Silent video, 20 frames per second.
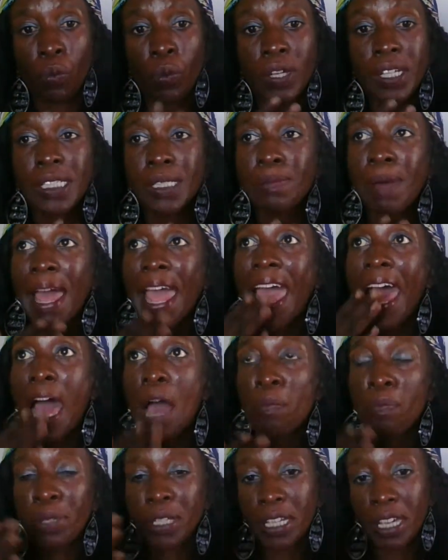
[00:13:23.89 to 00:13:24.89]
What does my
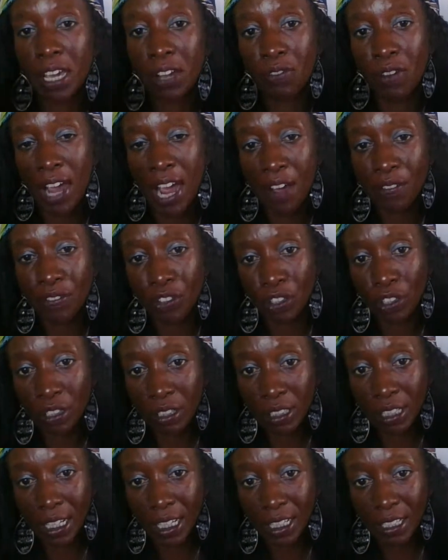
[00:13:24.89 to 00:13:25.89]
happily ever after
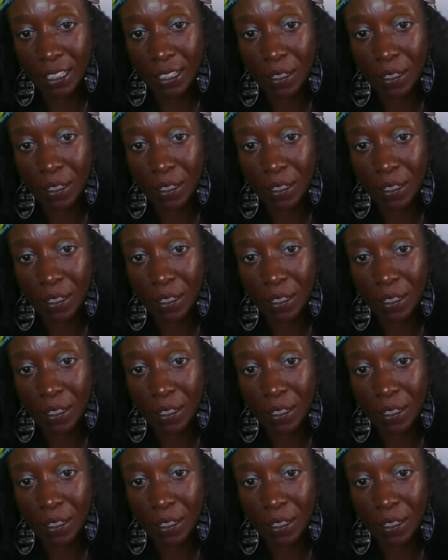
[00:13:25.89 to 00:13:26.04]
look like?